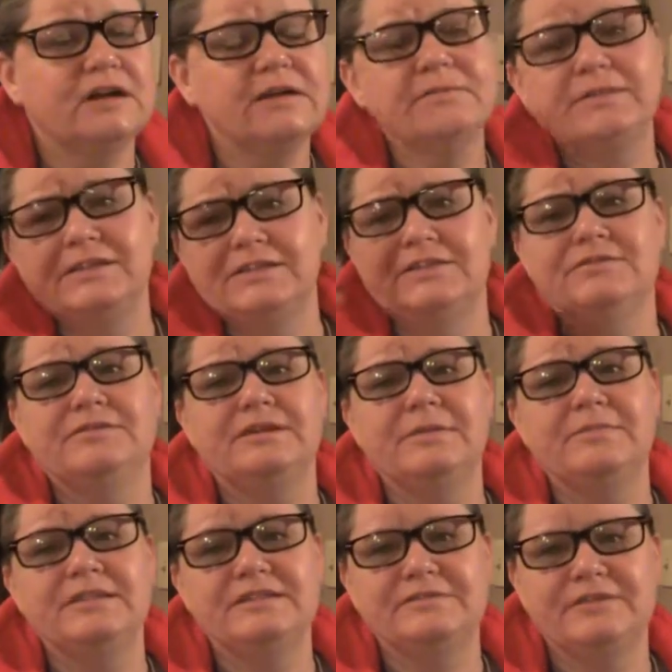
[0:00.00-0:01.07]
I'm going to do an
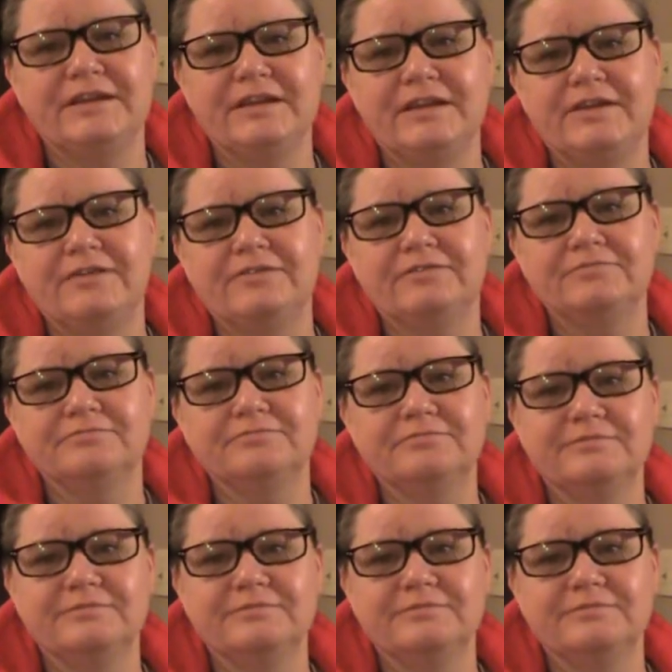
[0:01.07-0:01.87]
empties video